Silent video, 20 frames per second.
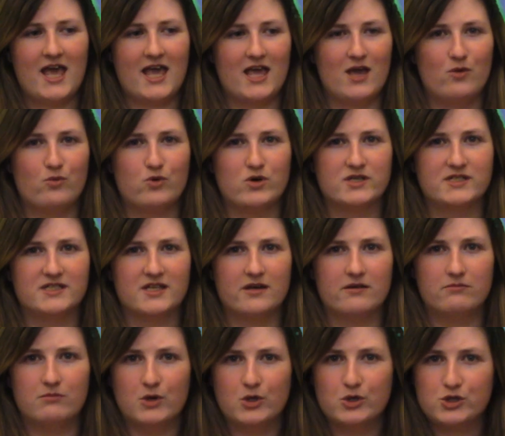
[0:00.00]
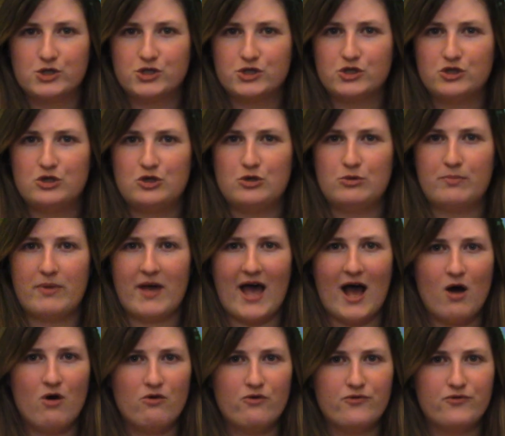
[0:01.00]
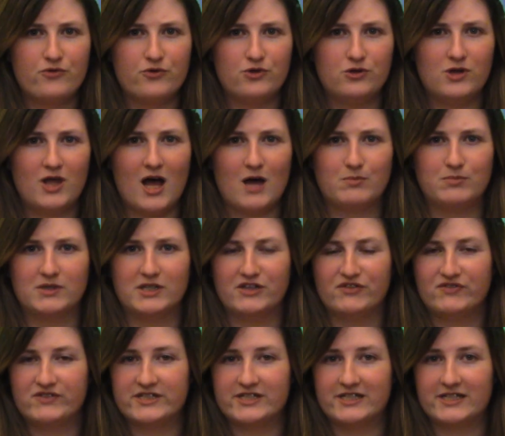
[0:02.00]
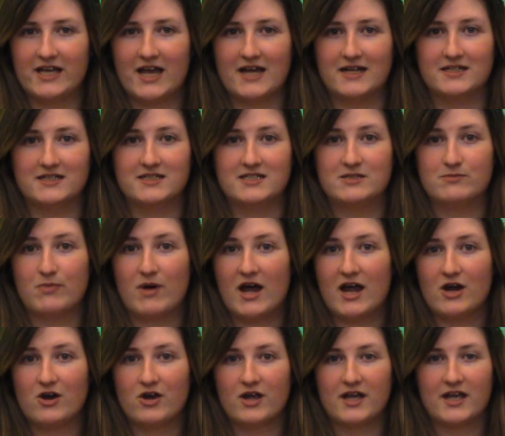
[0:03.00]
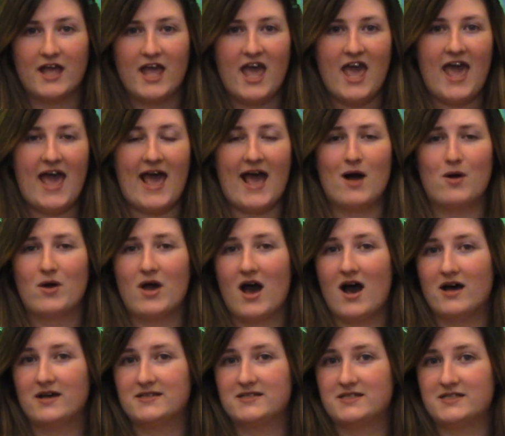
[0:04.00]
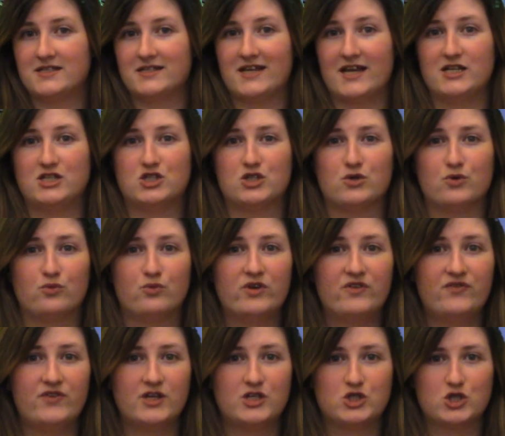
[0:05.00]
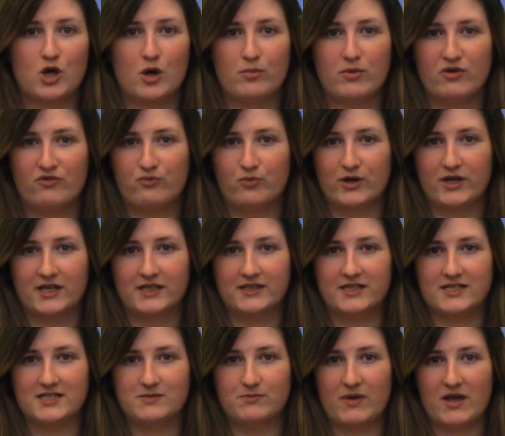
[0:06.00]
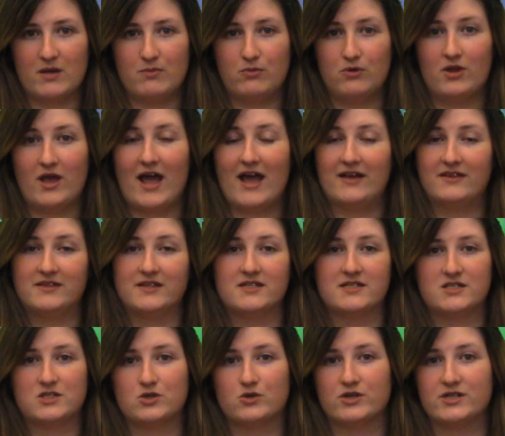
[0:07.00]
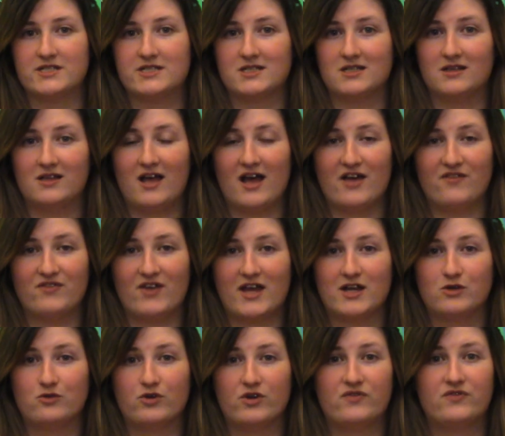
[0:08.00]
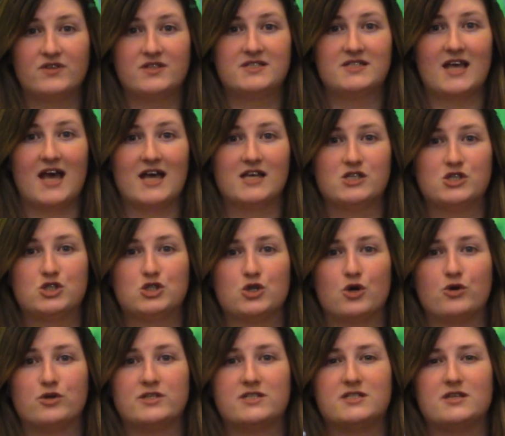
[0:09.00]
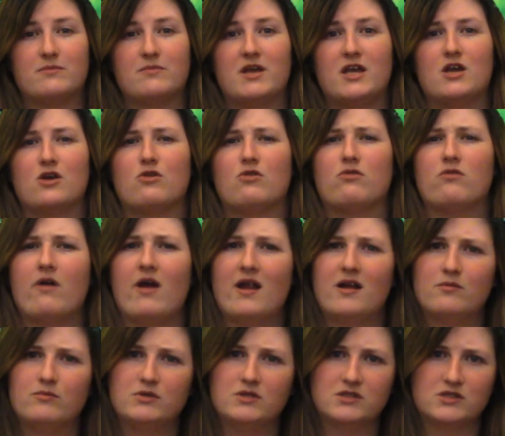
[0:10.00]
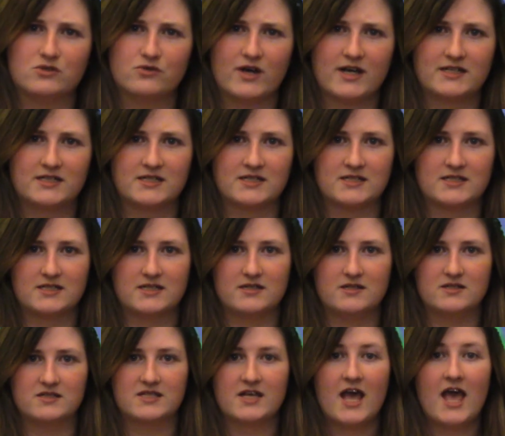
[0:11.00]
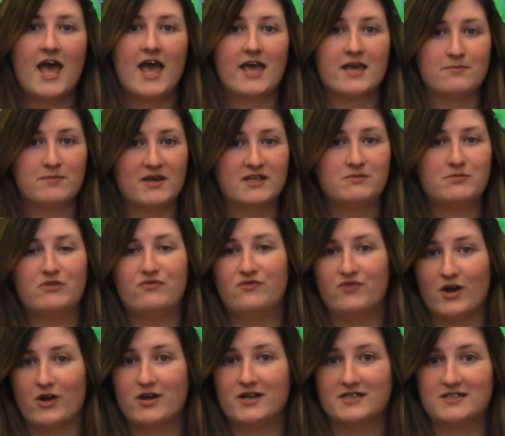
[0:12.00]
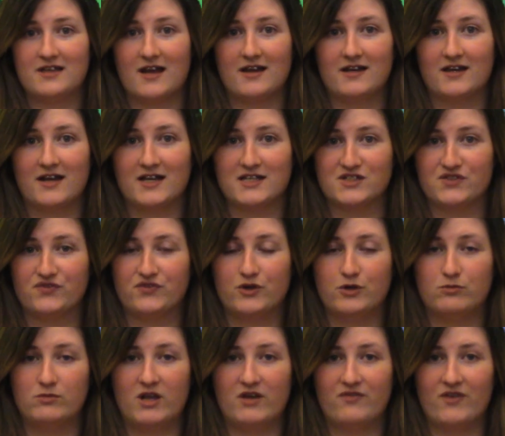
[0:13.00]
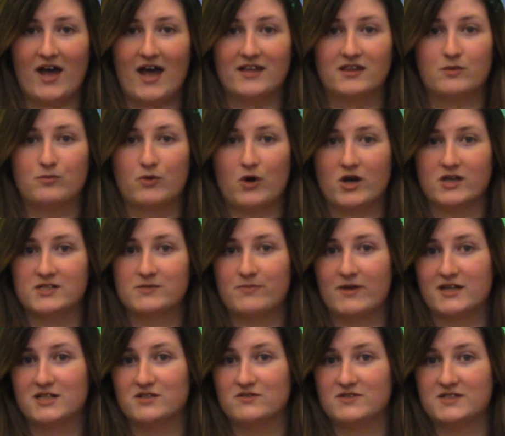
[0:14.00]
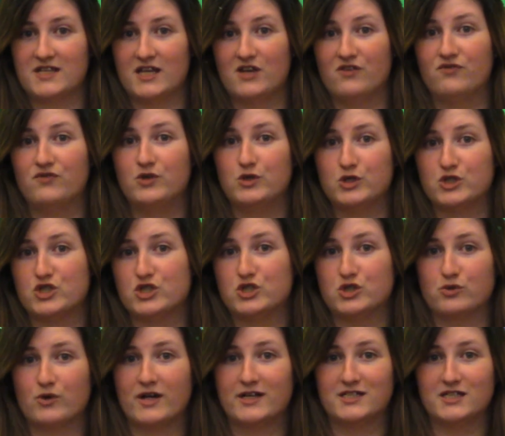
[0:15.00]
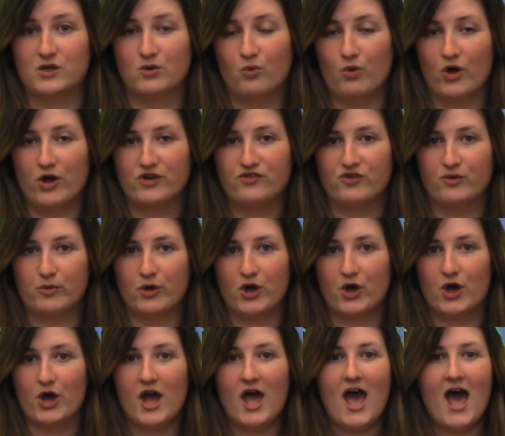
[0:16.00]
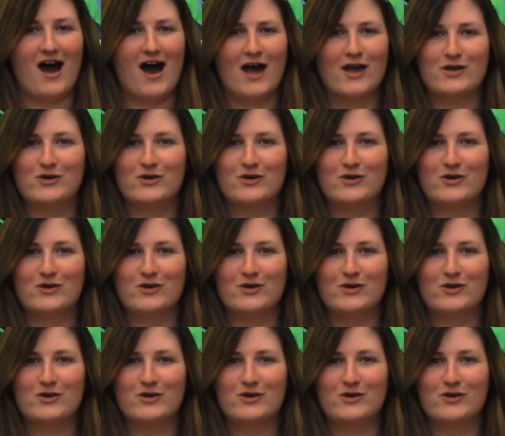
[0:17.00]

It was emotional, powerful, uplifting, and inspiring. Our cast did a terrific job of bringing these people and their stories to life, and Griffiths has shown some incredible directing skills. It makes me very excited as a film lover at the prospect of seeing future directing work from her. I